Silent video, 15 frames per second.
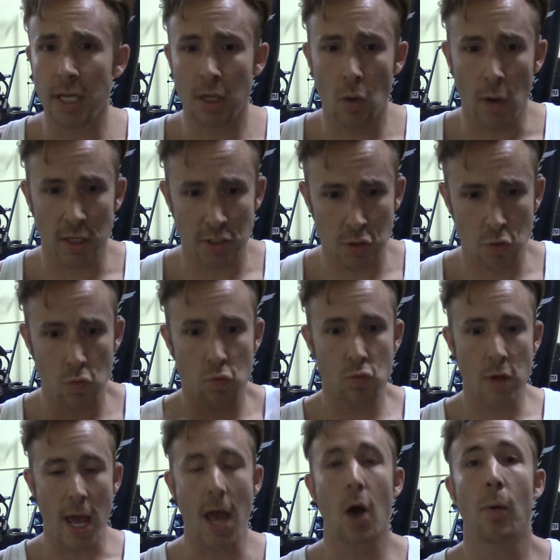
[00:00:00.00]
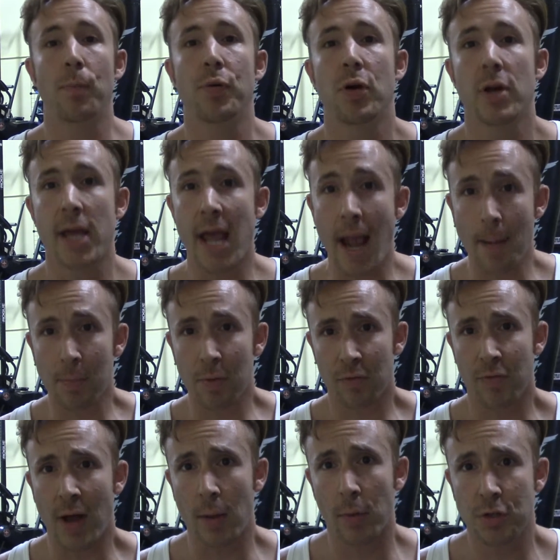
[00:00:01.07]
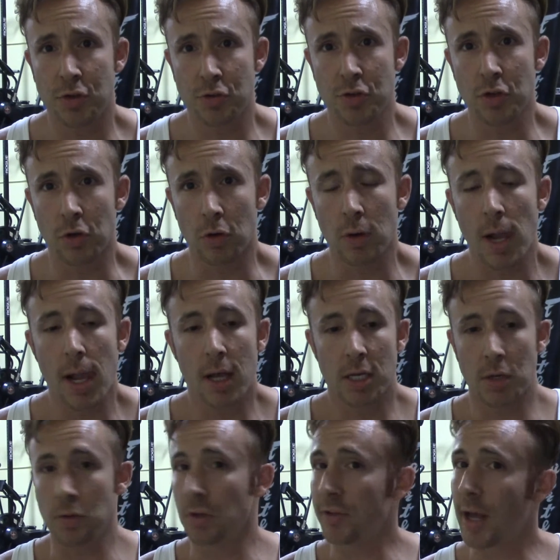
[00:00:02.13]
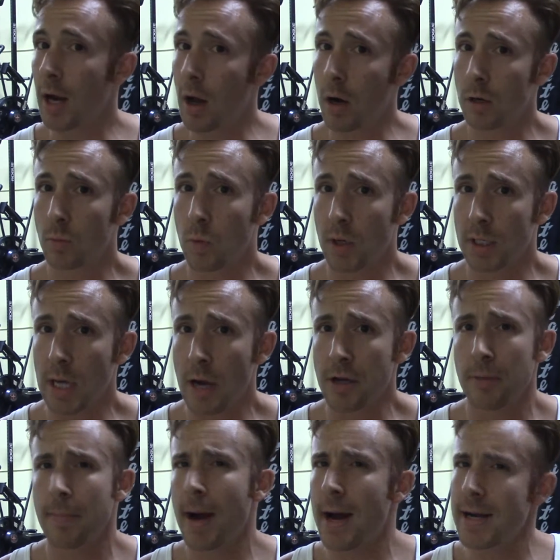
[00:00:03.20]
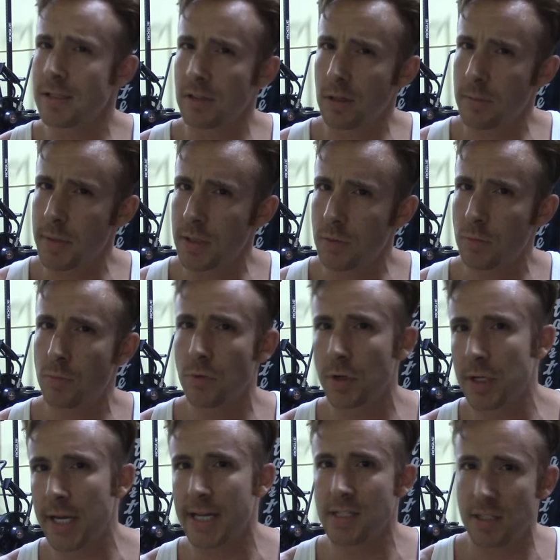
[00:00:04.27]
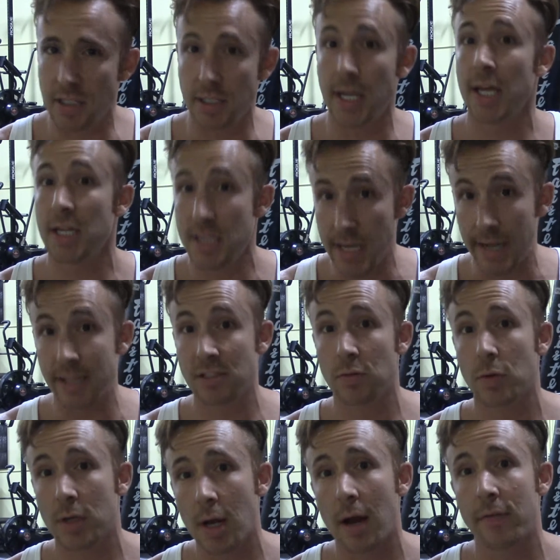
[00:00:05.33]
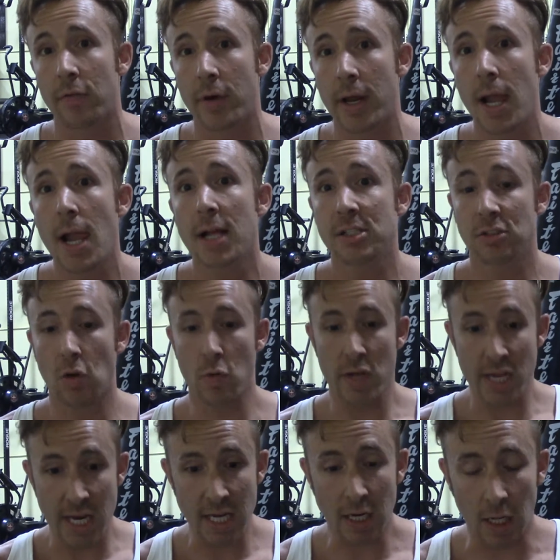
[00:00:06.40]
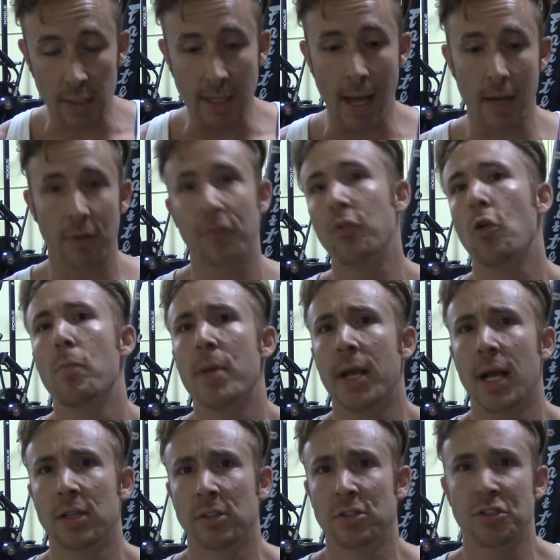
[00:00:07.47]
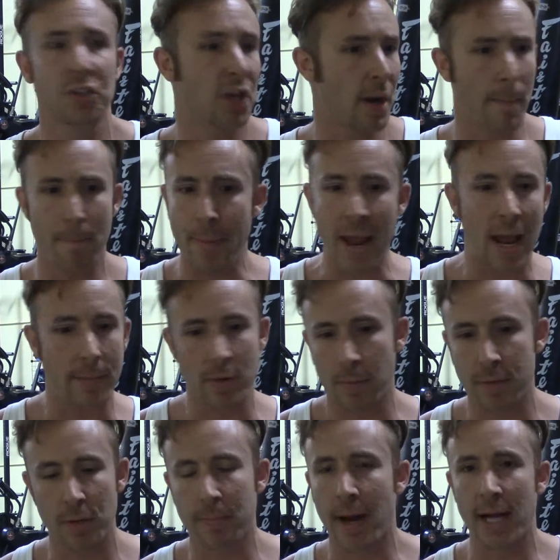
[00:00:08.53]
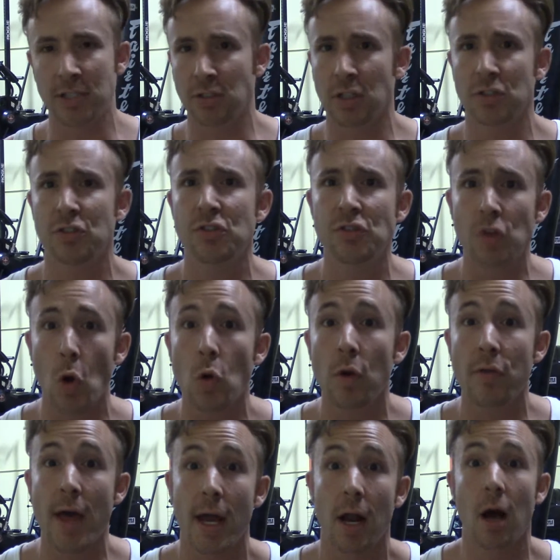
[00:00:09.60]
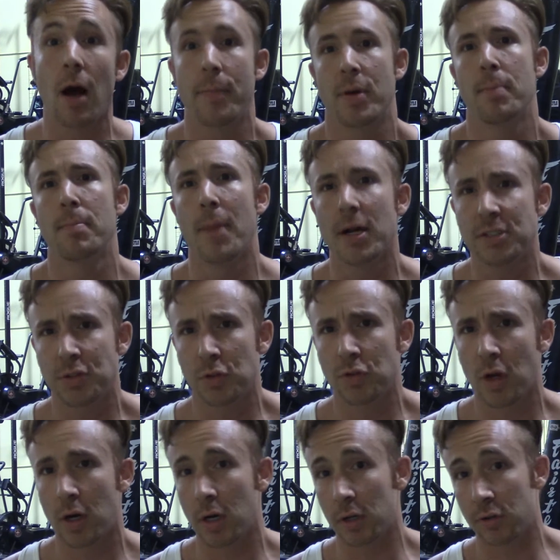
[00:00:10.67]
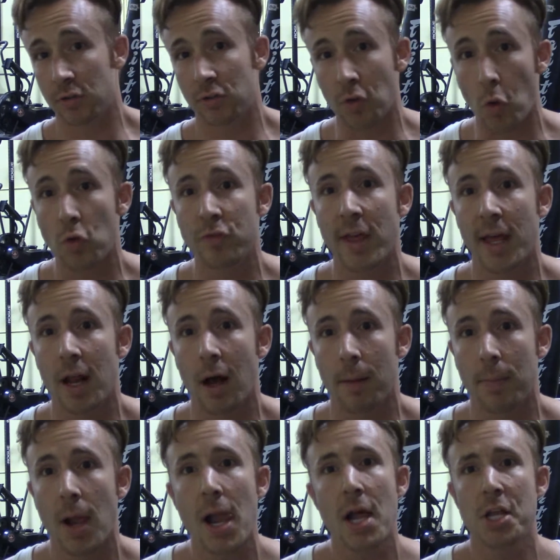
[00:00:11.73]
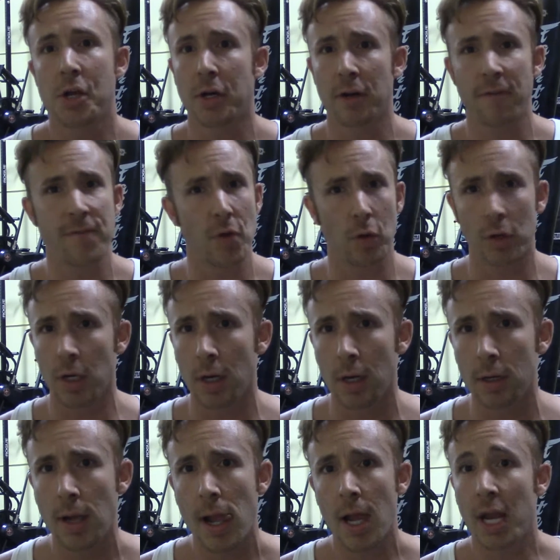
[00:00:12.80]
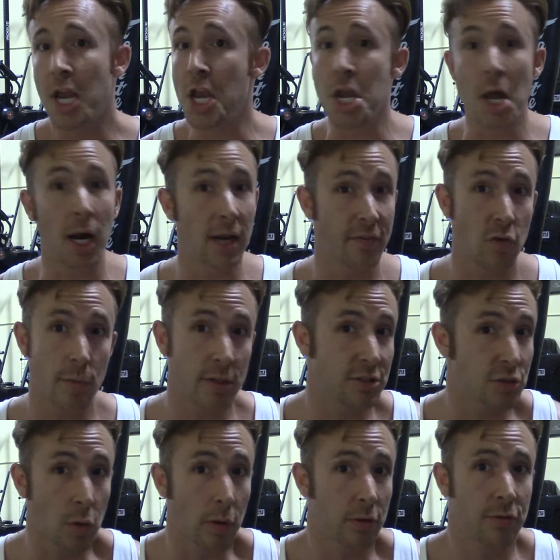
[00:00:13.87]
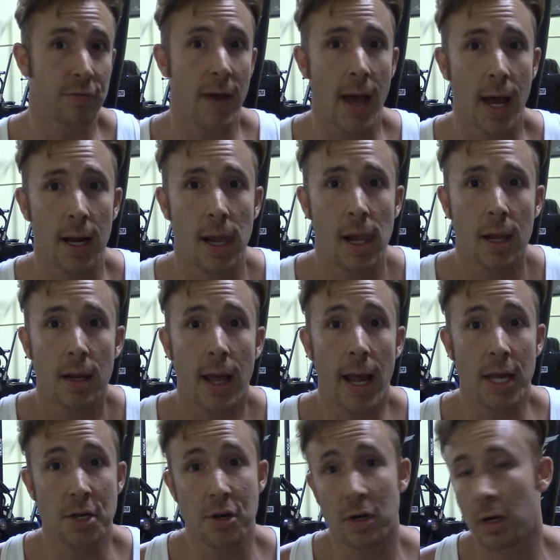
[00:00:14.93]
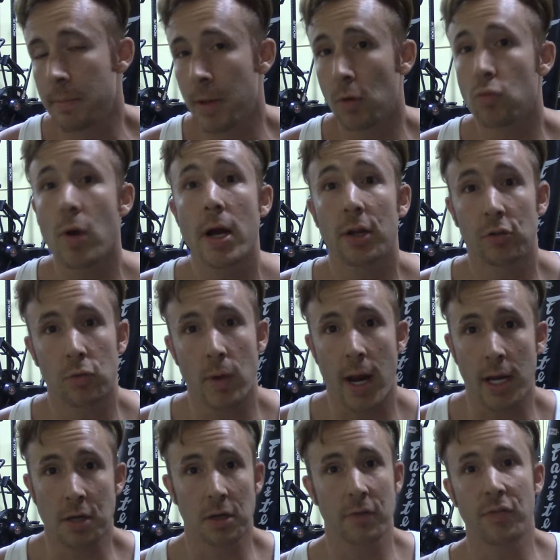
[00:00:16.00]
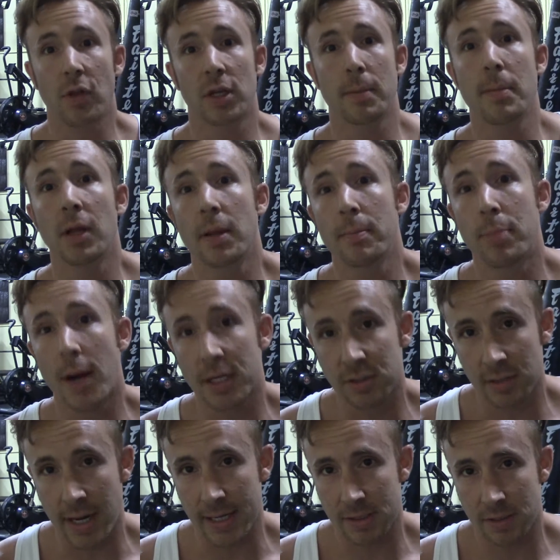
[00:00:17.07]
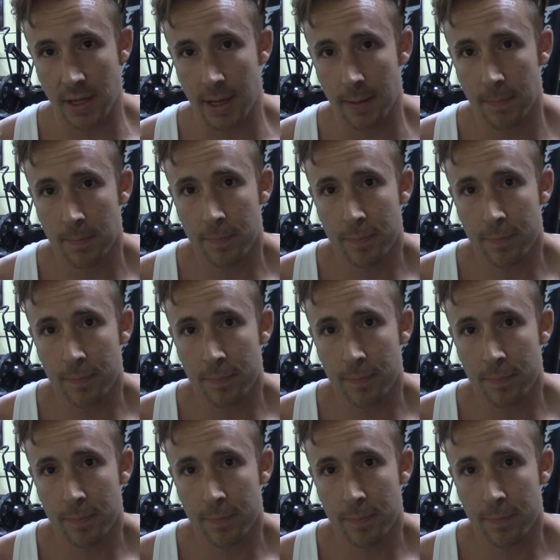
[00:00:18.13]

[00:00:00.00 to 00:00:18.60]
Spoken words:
going to help amplify what you do, you just had a hard workout, your body a little bit needs recovery, so eat a lot of food, because it's just going to your body's going to soak that up. Your muscles are going to soak that up. You're going to feel good, none of it will be stored as fat, and you're going to be right as rain. You're going to feel like $1 million the next day.